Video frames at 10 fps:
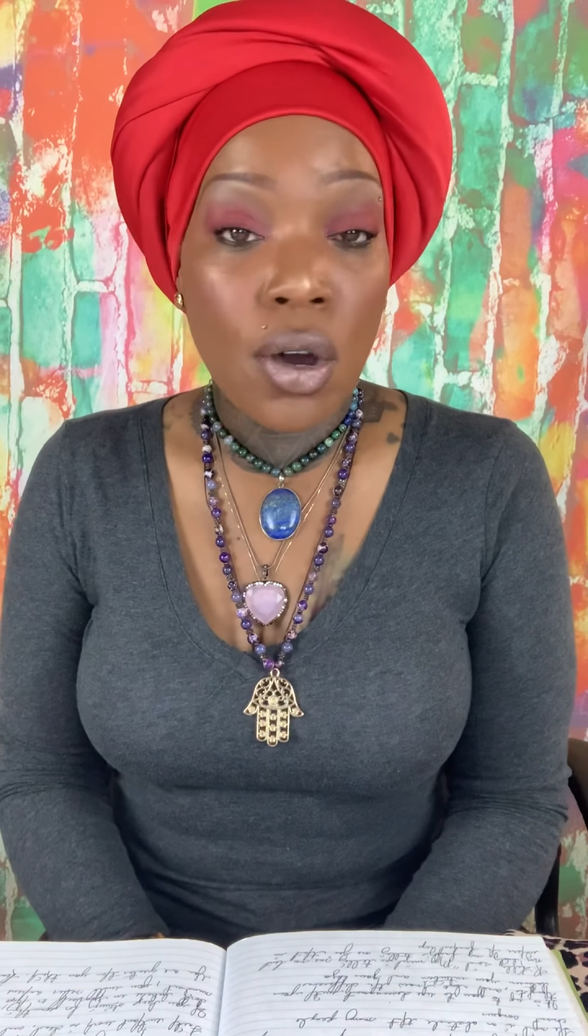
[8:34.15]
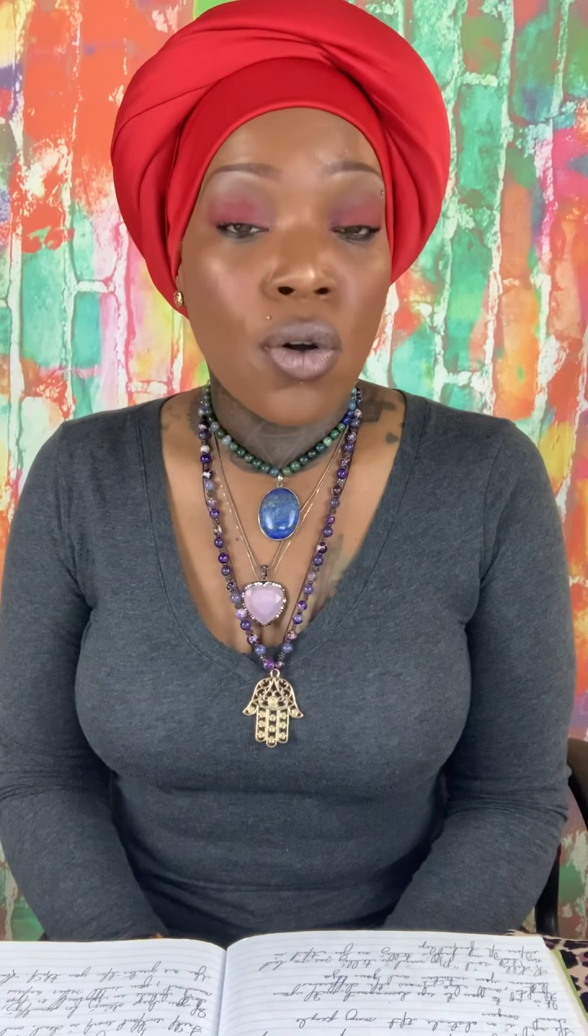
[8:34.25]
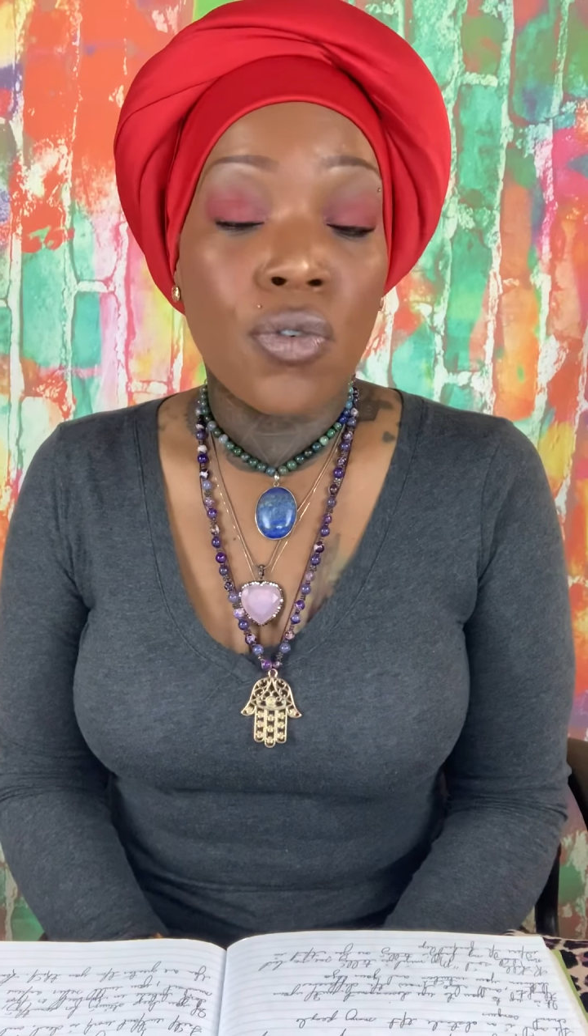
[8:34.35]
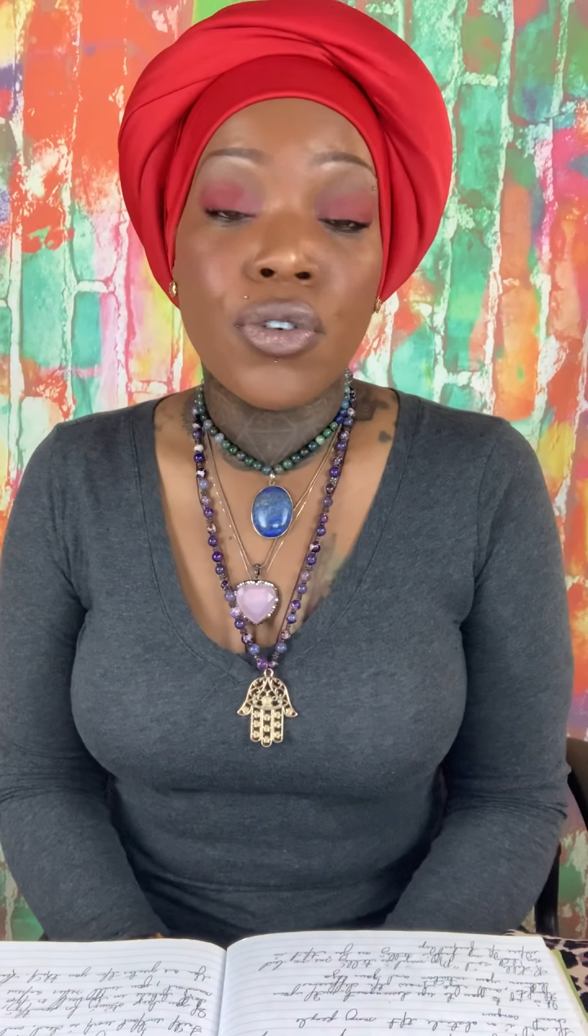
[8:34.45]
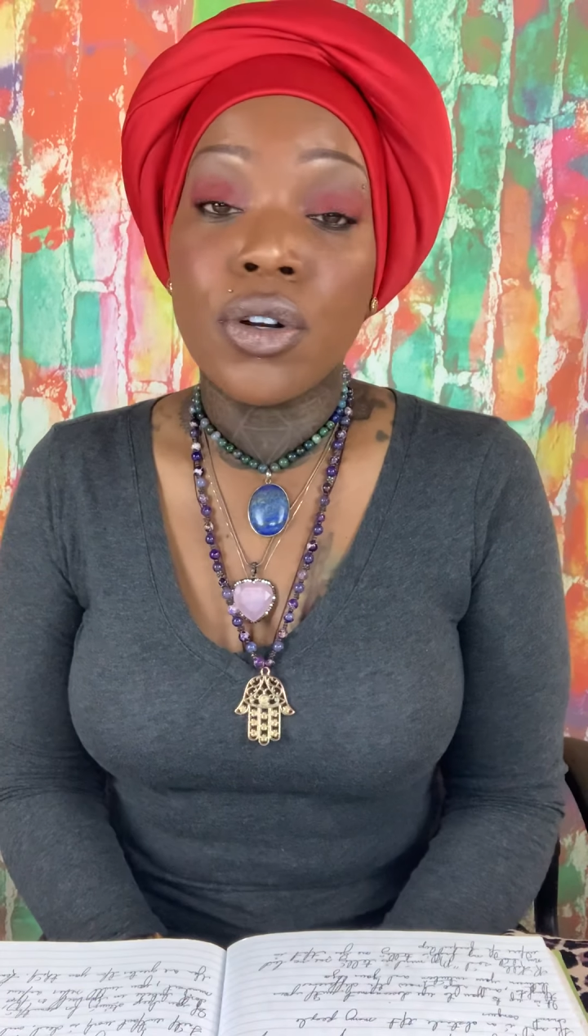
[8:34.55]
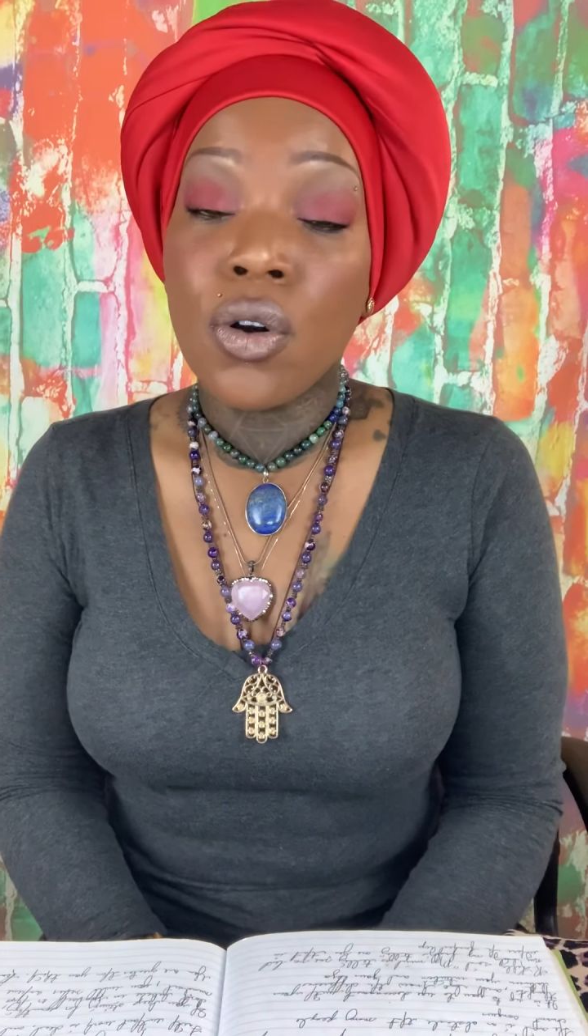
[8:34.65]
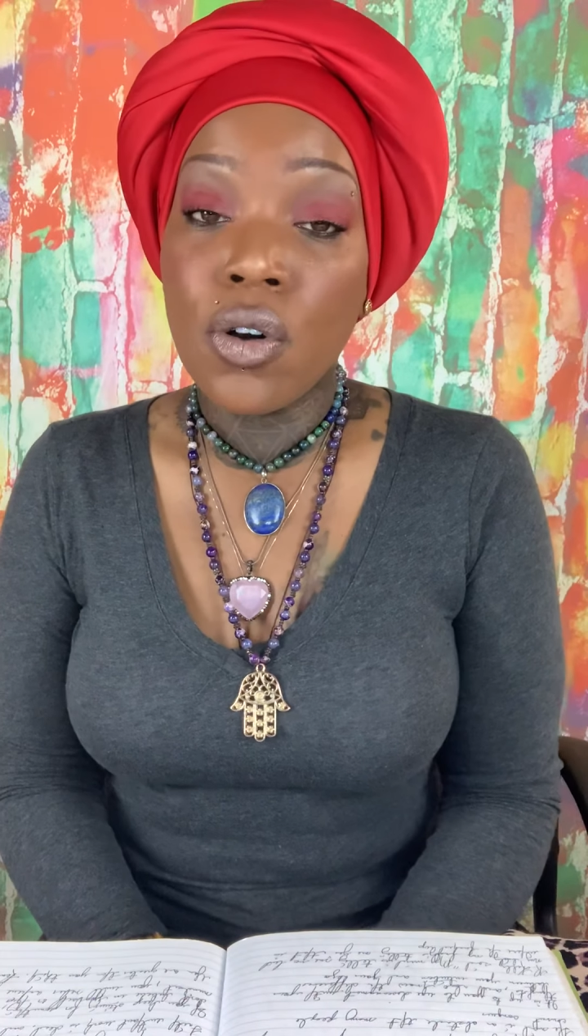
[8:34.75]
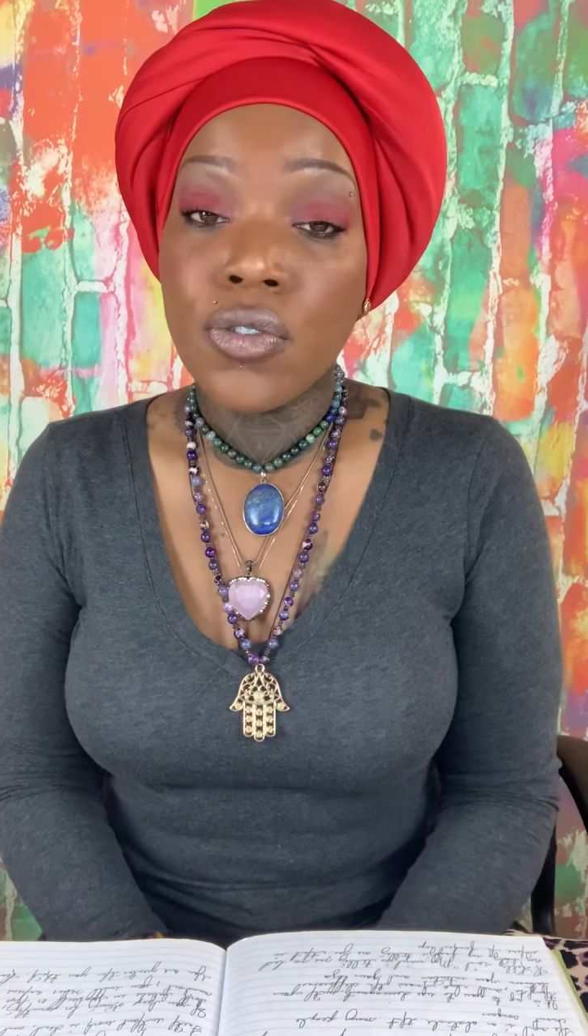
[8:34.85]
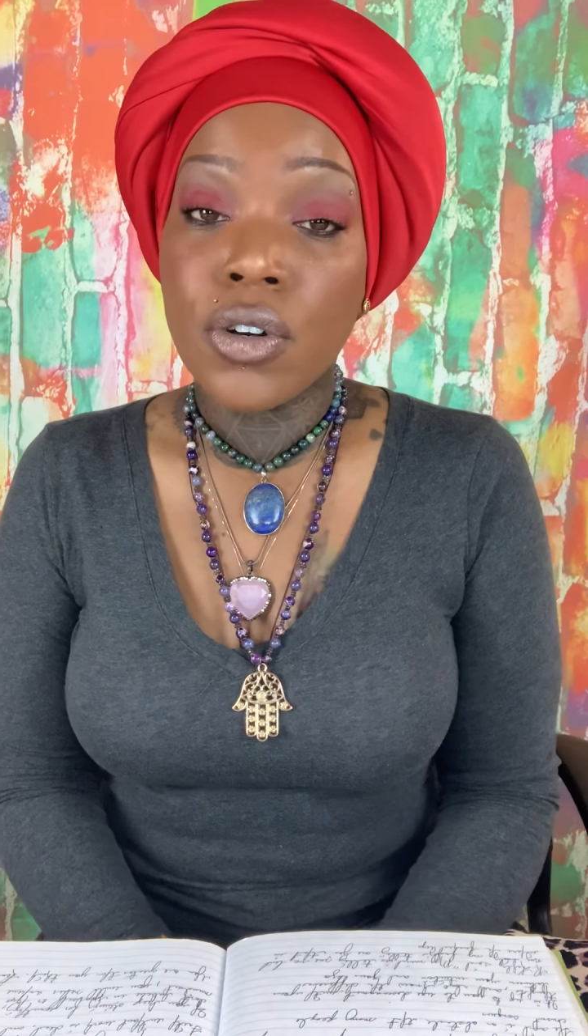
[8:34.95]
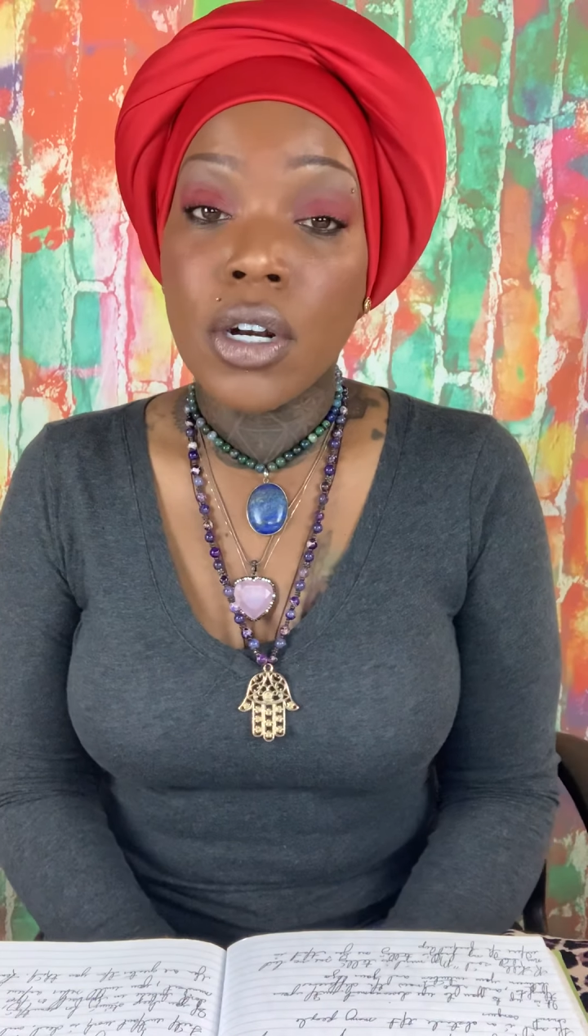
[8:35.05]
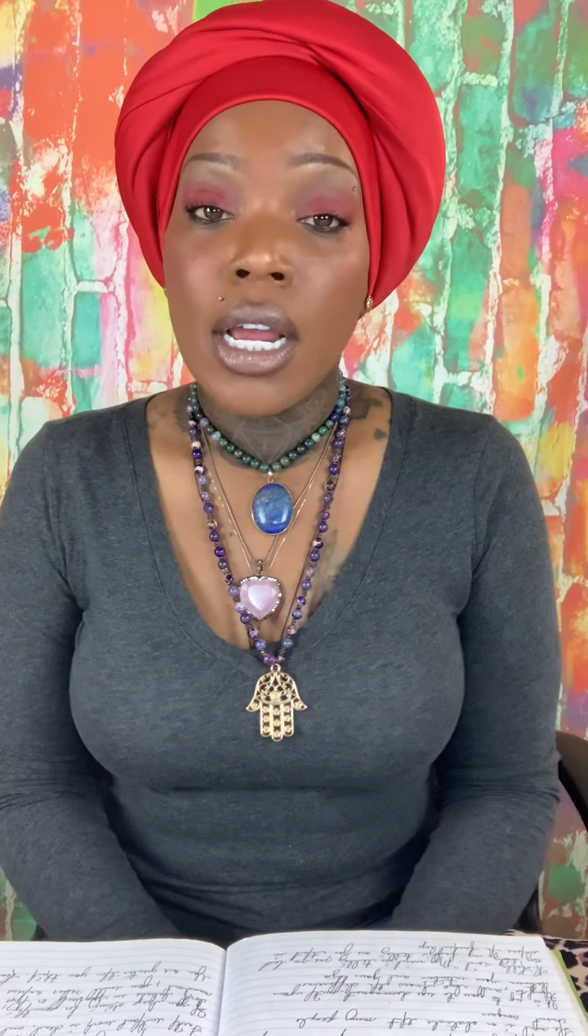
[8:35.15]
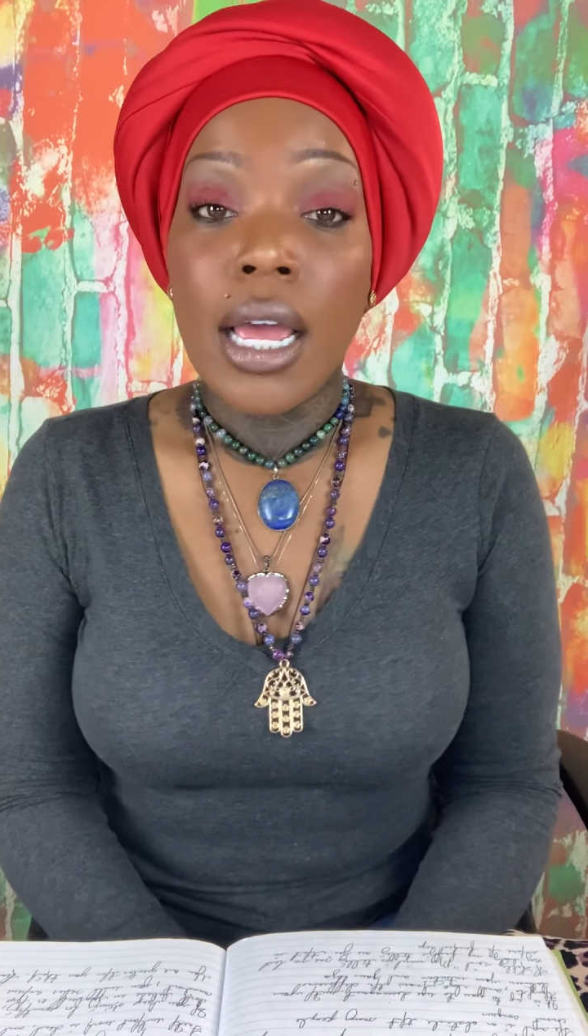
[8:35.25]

over and over,